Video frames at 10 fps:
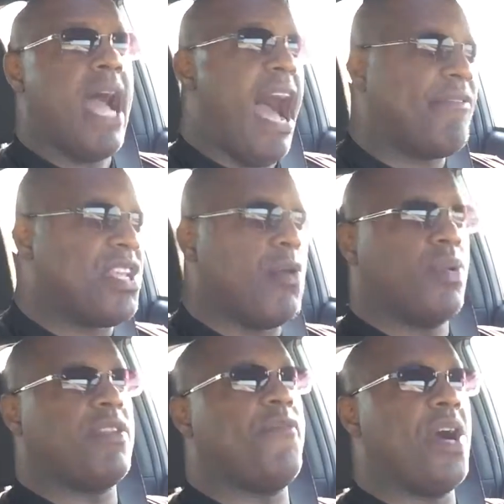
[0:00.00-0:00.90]
I've done
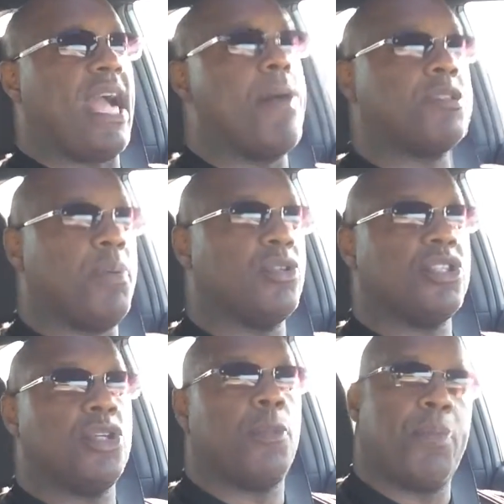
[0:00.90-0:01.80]
what the fuck I'm supposed
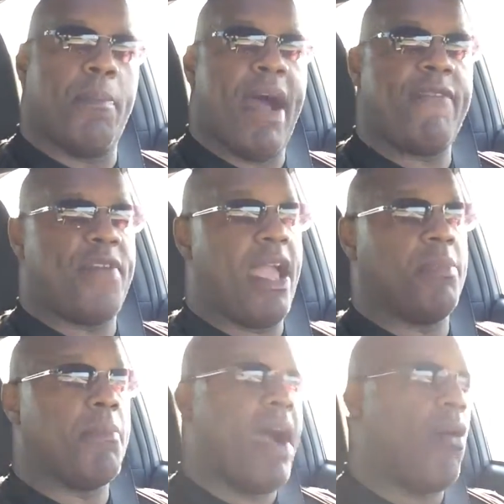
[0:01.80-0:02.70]
to do to put my
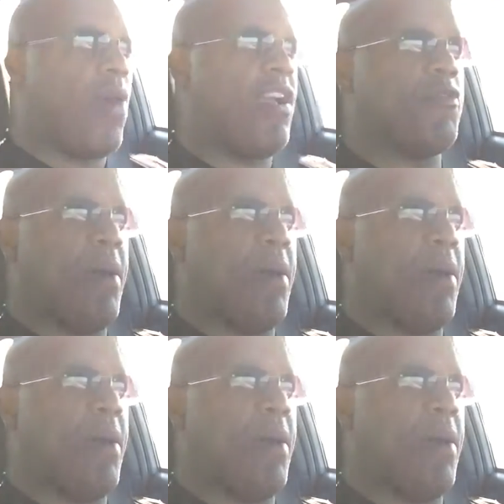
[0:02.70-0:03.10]
family, my wife, and